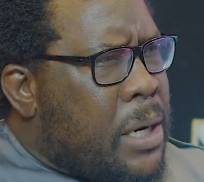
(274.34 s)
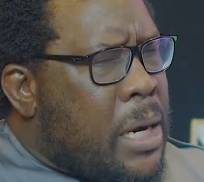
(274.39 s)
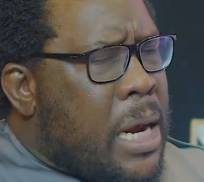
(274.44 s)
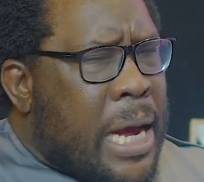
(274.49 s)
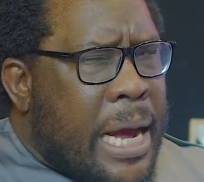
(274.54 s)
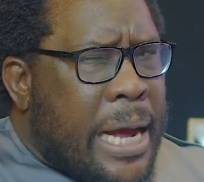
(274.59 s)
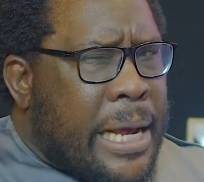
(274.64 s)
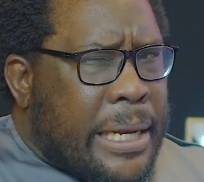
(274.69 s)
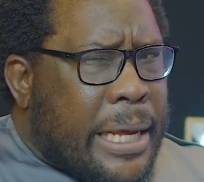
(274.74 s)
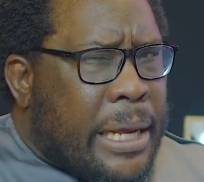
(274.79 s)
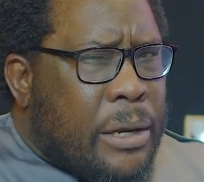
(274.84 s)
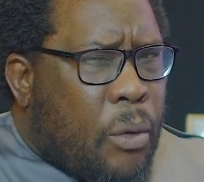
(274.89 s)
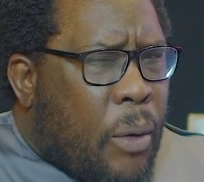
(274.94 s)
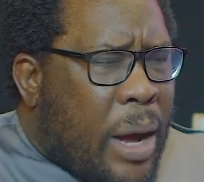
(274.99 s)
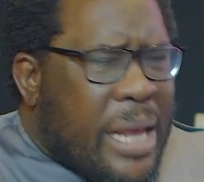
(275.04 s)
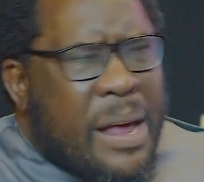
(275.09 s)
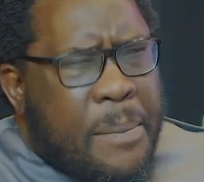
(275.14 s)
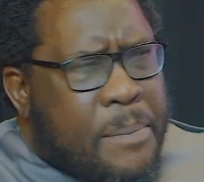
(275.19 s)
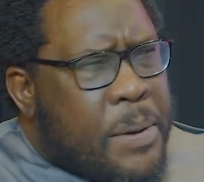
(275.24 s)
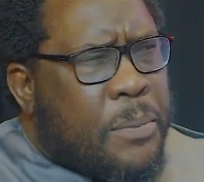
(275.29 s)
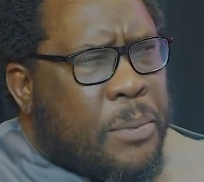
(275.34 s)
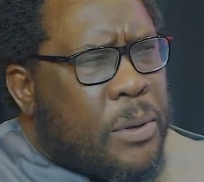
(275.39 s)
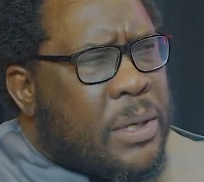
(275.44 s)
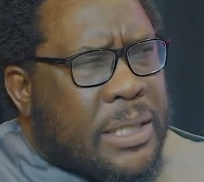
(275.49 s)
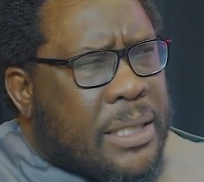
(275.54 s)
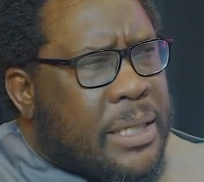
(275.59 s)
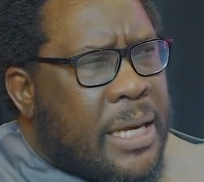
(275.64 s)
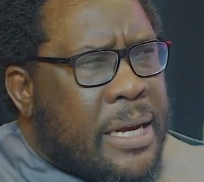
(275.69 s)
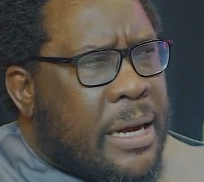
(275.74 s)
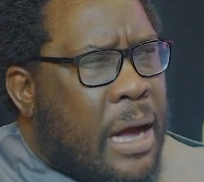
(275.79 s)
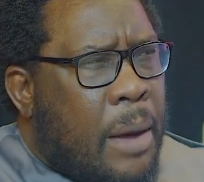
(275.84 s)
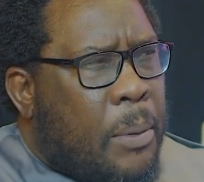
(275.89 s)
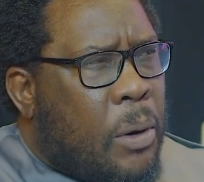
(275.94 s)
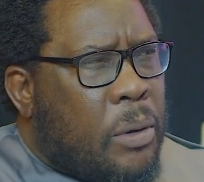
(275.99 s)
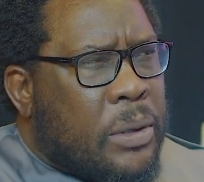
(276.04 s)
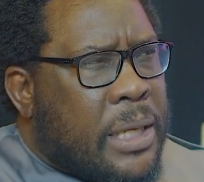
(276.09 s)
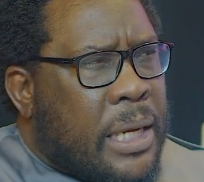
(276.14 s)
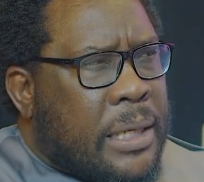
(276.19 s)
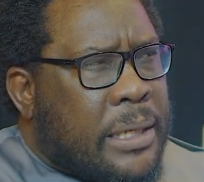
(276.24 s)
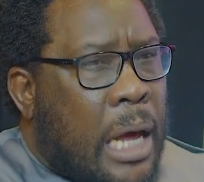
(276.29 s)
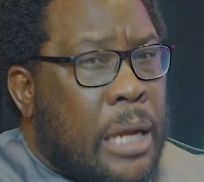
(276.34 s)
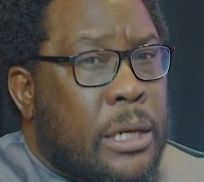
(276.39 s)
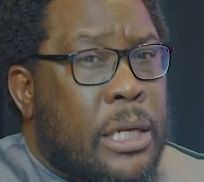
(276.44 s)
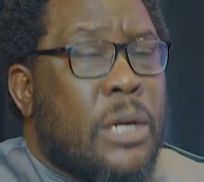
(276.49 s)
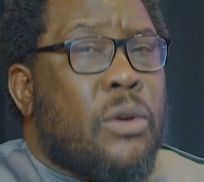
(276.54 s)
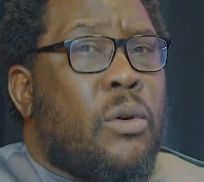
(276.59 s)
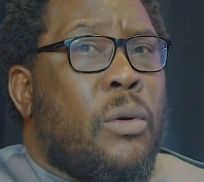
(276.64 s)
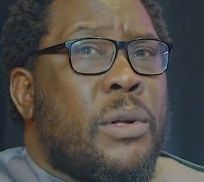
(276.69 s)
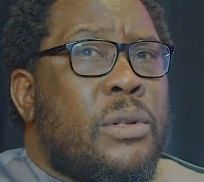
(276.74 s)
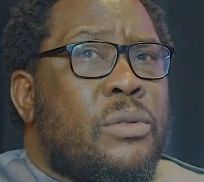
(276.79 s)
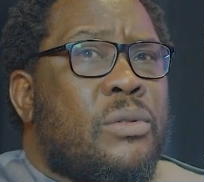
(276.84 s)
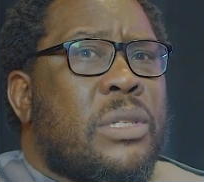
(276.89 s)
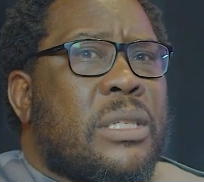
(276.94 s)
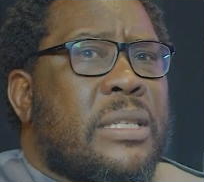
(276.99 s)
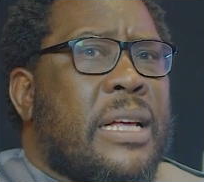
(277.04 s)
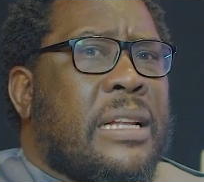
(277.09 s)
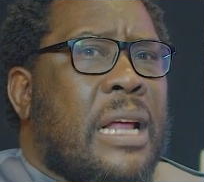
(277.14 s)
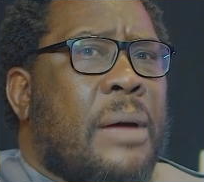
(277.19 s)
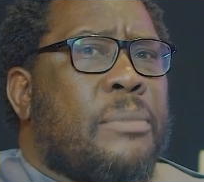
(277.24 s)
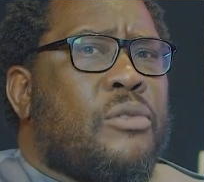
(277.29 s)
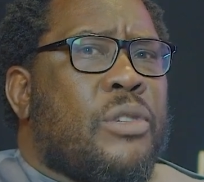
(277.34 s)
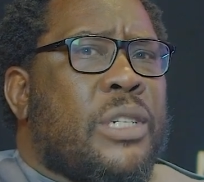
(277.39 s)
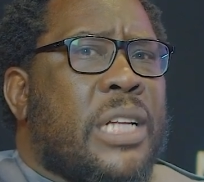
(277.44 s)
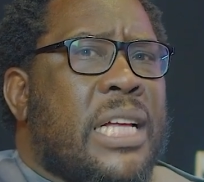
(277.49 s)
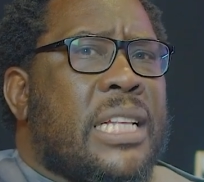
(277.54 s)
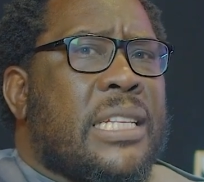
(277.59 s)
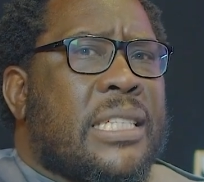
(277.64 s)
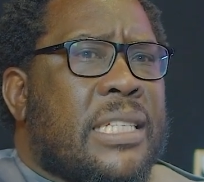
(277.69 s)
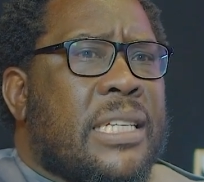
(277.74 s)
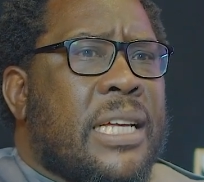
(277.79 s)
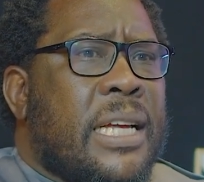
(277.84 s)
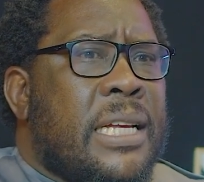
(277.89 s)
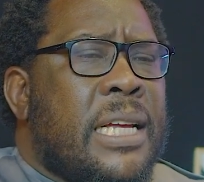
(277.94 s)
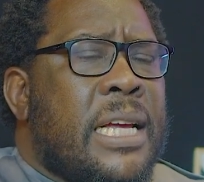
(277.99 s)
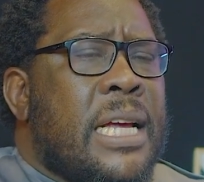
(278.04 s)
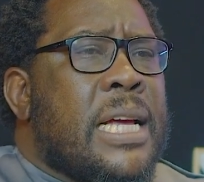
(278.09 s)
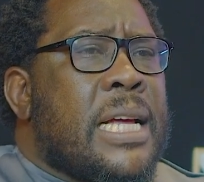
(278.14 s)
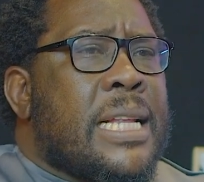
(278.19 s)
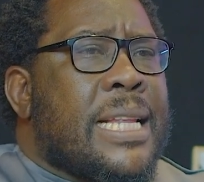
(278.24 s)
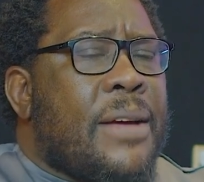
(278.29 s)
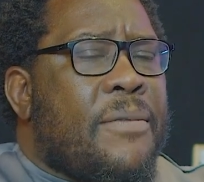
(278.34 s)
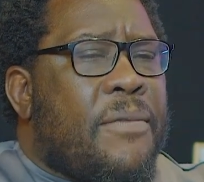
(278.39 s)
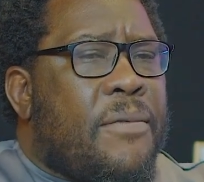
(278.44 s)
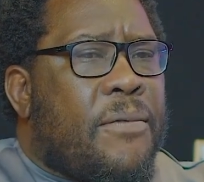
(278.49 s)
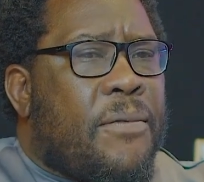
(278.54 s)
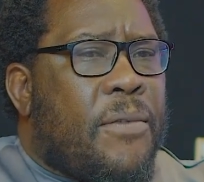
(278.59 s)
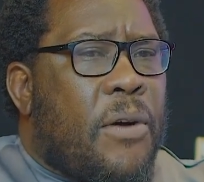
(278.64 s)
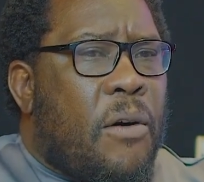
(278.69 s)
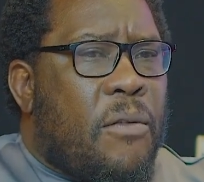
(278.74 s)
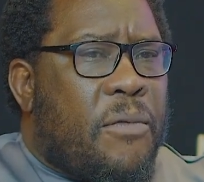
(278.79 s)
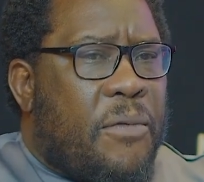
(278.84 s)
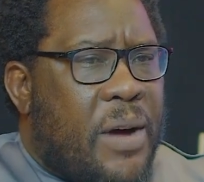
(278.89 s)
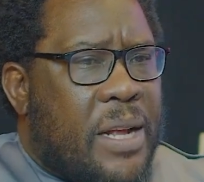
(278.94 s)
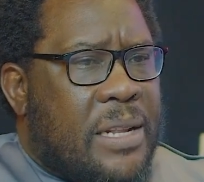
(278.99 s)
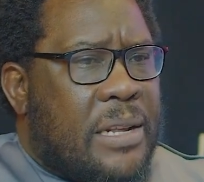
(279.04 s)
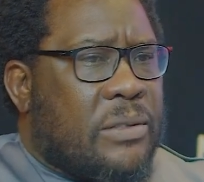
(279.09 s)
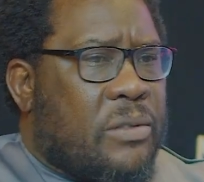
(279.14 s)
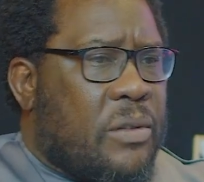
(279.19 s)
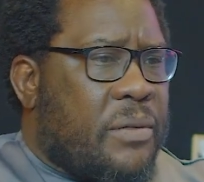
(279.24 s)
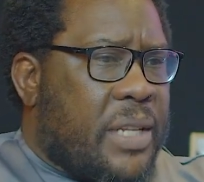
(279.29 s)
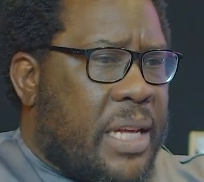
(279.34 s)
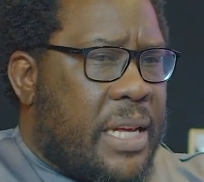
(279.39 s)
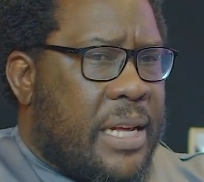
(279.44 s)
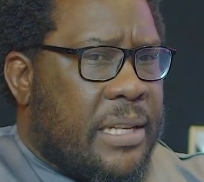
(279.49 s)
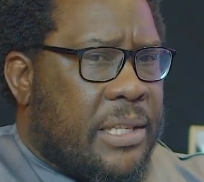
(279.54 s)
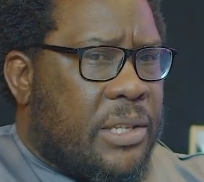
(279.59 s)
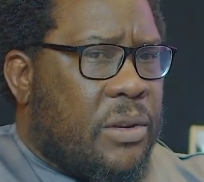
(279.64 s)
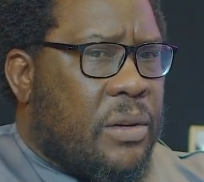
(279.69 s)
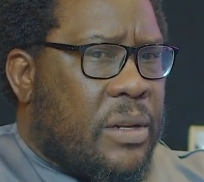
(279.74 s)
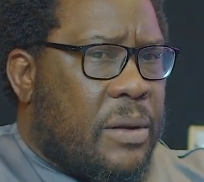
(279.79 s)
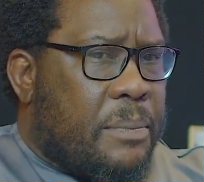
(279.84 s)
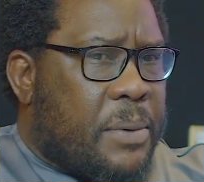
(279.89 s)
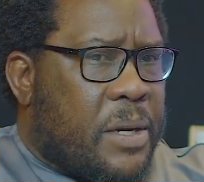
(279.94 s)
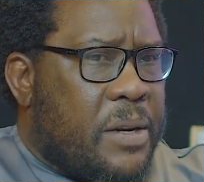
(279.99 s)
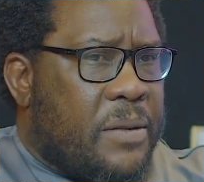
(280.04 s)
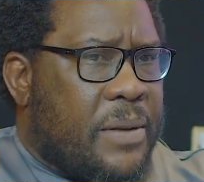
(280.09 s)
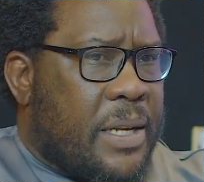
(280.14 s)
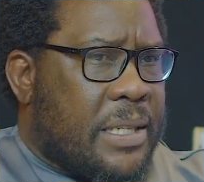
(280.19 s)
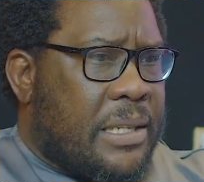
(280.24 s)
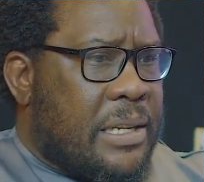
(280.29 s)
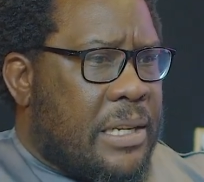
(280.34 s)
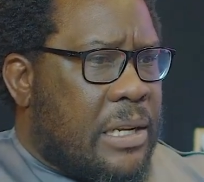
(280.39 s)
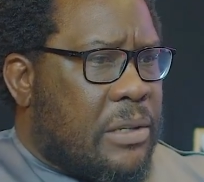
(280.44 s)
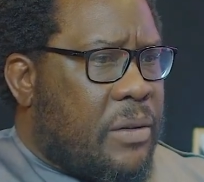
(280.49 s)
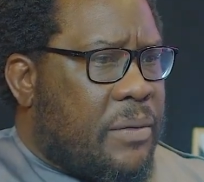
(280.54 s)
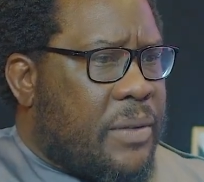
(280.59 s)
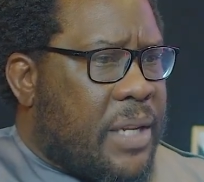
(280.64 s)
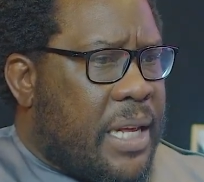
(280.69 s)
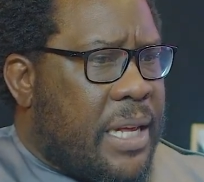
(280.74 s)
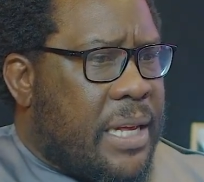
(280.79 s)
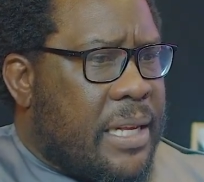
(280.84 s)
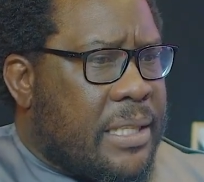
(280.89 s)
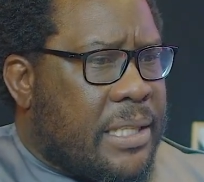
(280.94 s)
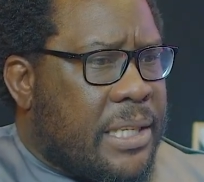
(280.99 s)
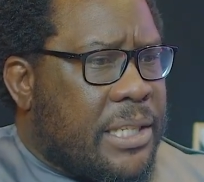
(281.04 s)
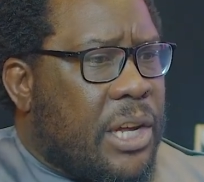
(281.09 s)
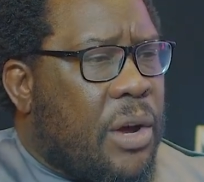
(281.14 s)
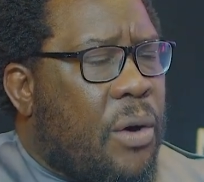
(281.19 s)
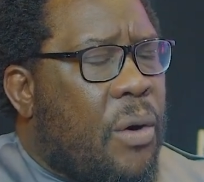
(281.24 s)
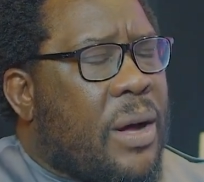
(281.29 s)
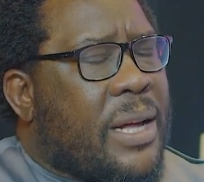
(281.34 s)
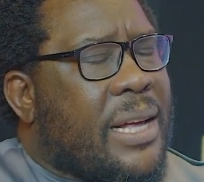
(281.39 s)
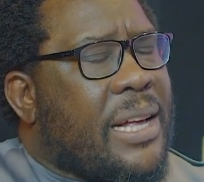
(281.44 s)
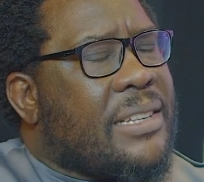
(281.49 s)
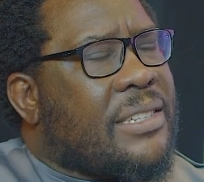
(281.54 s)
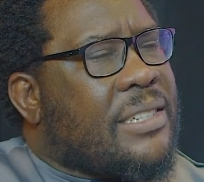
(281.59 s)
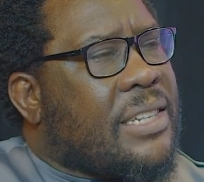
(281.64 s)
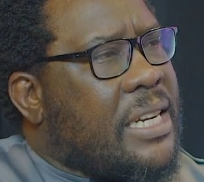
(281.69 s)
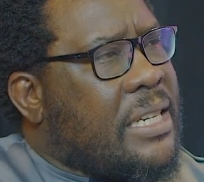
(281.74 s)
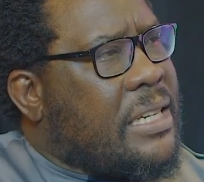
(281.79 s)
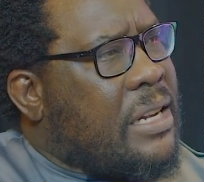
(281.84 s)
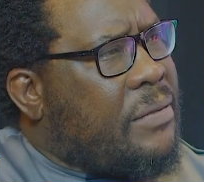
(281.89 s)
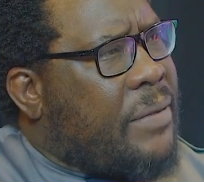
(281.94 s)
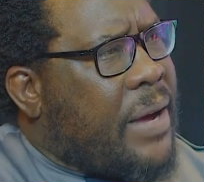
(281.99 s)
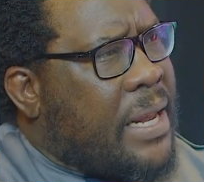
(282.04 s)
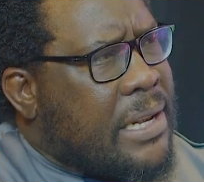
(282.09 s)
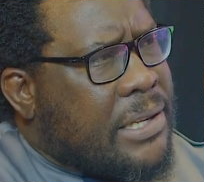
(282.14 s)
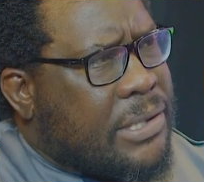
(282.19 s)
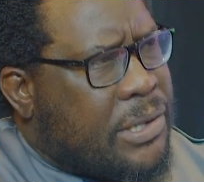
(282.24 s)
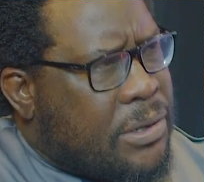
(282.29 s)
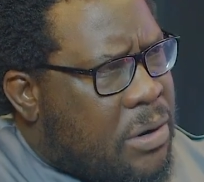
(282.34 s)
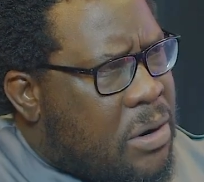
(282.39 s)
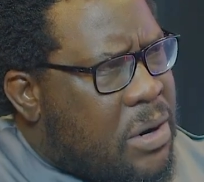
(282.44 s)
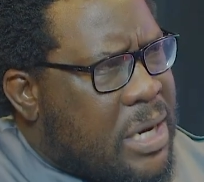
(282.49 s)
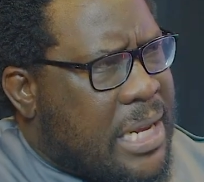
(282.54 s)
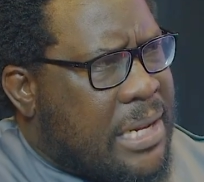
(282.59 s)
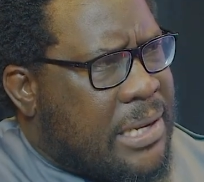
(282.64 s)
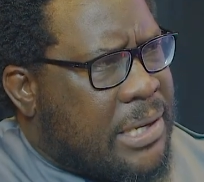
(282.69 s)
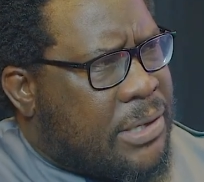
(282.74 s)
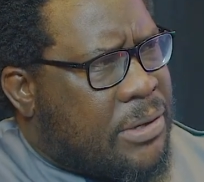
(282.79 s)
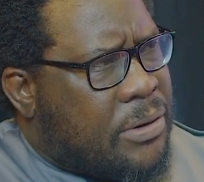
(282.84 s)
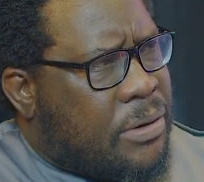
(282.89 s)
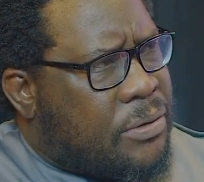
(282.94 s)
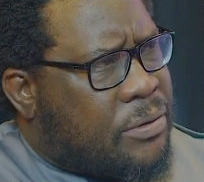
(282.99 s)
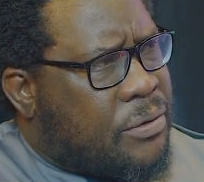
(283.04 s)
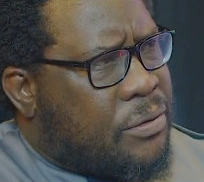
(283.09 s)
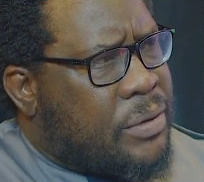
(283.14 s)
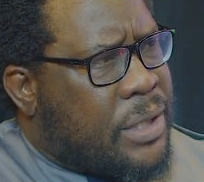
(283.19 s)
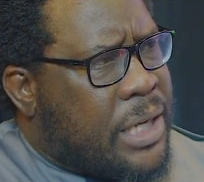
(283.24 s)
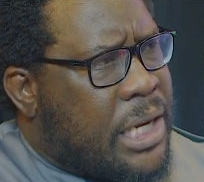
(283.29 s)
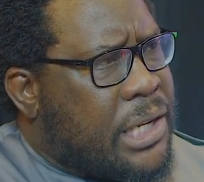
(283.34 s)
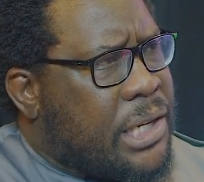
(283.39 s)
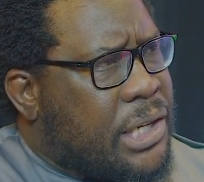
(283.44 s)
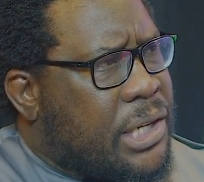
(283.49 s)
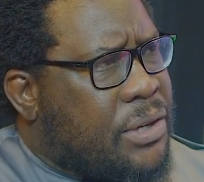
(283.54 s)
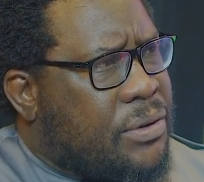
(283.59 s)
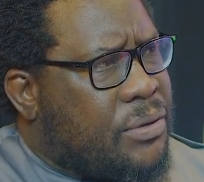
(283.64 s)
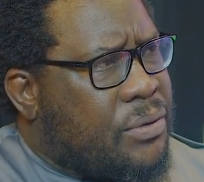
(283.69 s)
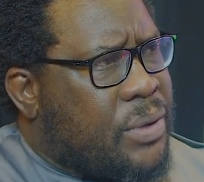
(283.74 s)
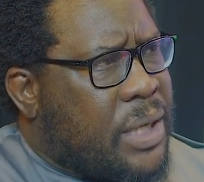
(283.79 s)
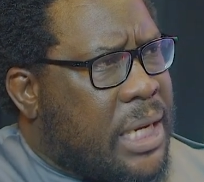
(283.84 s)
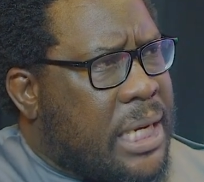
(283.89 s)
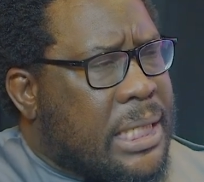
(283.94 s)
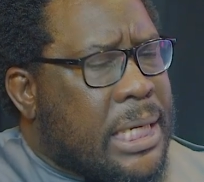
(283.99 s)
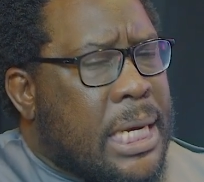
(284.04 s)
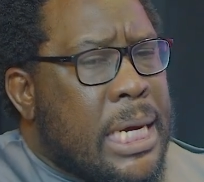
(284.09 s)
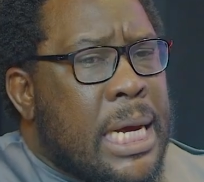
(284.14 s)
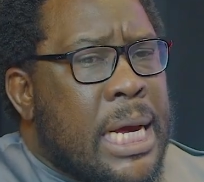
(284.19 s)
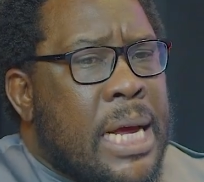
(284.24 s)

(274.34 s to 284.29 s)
And what are people saying about that? Are they going to stand up today and say the forefathers of the ANC or the previous leaders of the ANC, they orchestrated violence? No, that is not true. They didn't do that.